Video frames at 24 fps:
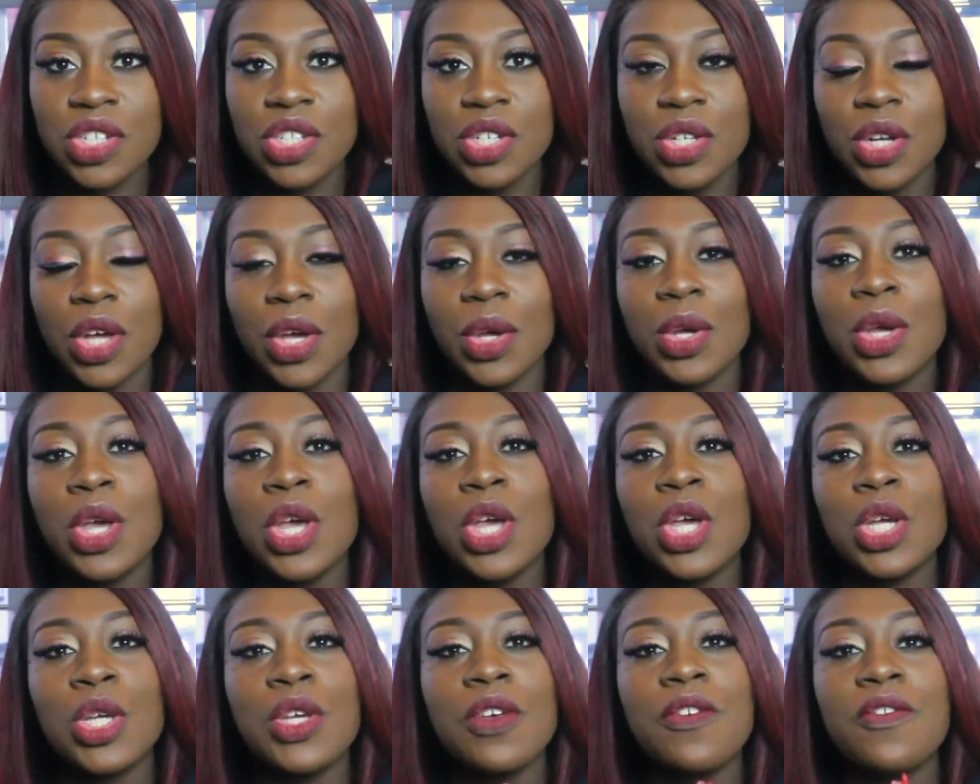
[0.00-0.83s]
You know,
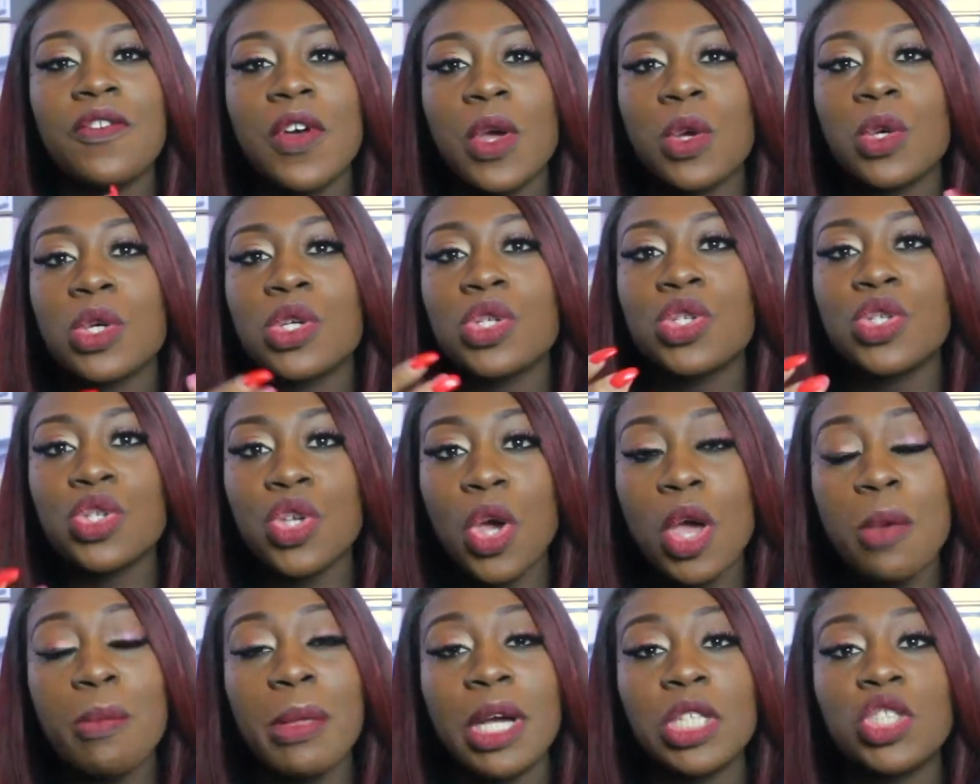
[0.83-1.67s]
you focus
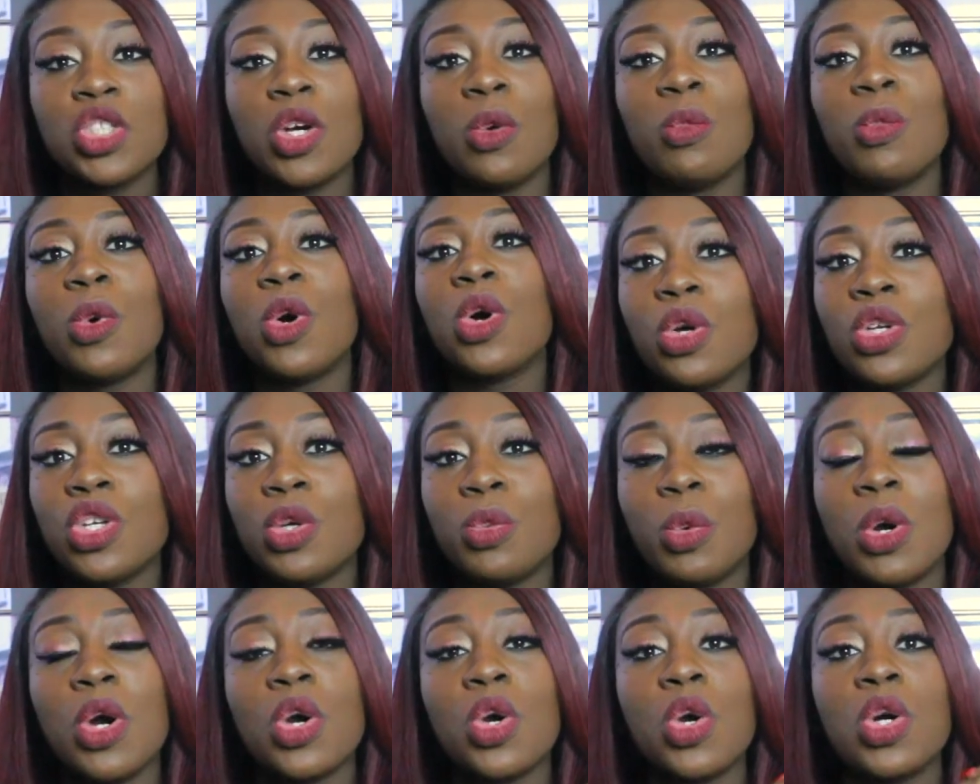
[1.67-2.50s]
so much on what
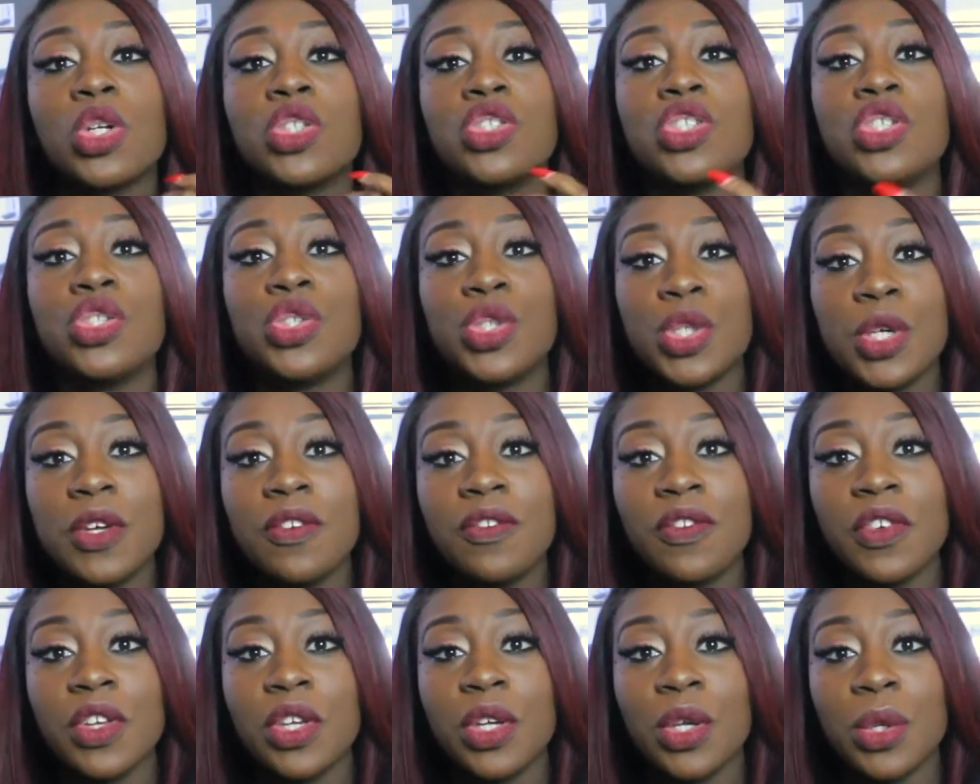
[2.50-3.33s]
you want God to do
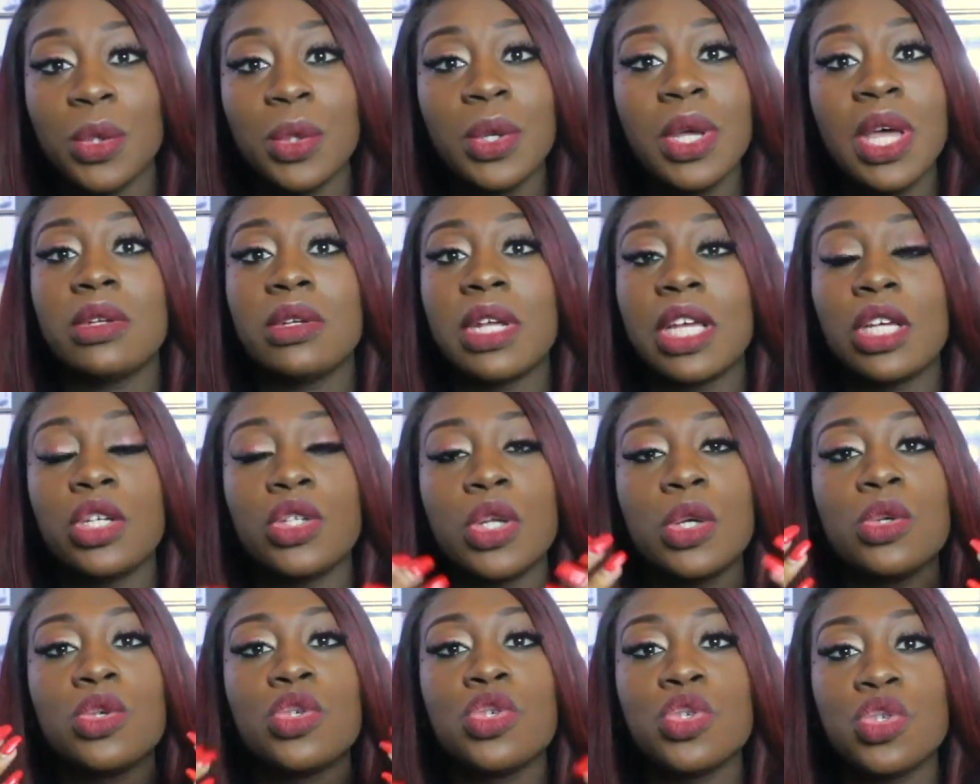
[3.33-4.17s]
for you that you
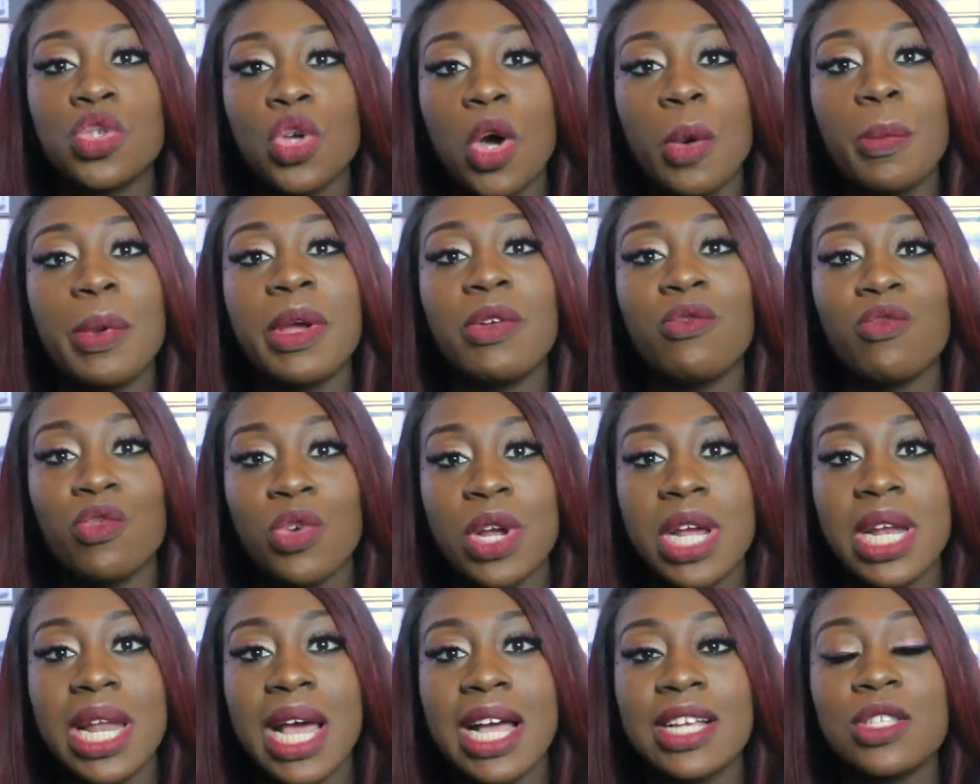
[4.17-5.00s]
don't stop and
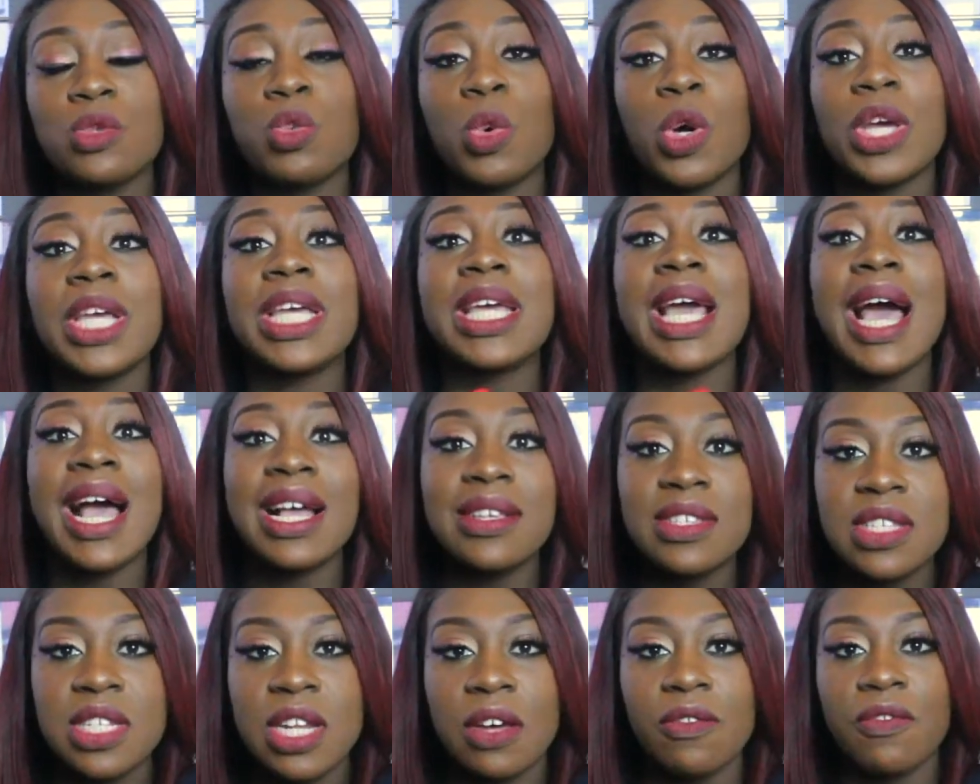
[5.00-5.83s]
realize what He
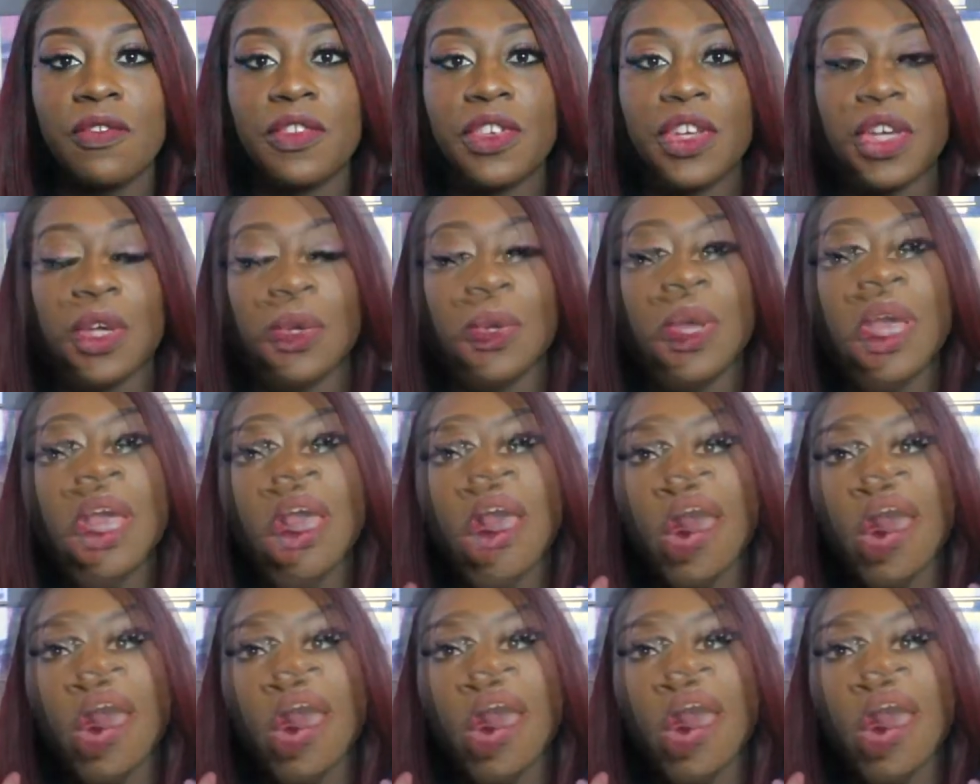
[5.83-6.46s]
has done for you.